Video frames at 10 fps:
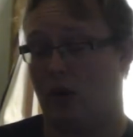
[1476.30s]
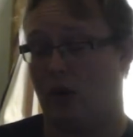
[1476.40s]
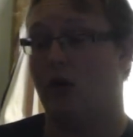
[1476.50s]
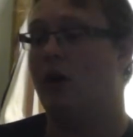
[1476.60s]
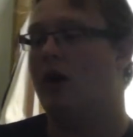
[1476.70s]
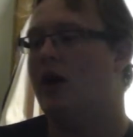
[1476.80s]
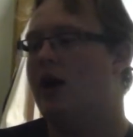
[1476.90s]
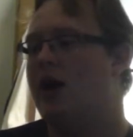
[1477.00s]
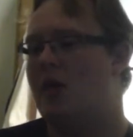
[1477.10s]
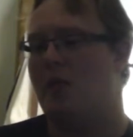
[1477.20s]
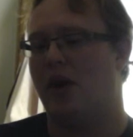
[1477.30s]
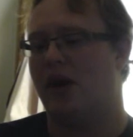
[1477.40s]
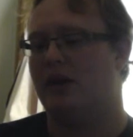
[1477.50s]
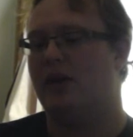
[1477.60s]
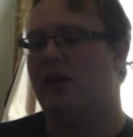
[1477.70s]
tomorrow,
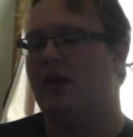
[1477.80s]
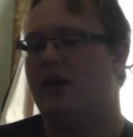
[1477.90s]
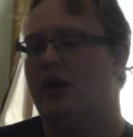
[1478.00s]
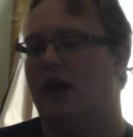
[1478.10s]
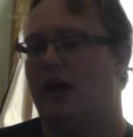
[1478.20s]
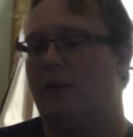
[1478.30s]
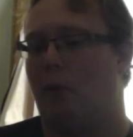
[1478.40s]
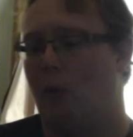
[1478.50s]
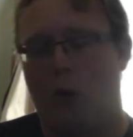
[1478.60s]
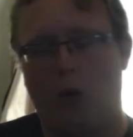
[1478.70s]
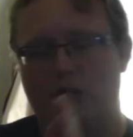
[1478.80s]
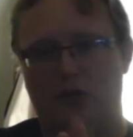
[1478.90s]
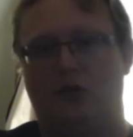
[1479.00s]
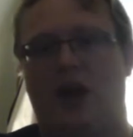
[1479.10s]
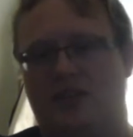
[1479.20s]
but what are
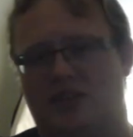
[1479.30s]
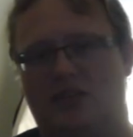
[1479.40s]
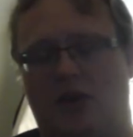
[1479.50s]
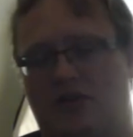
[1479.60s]
your guys'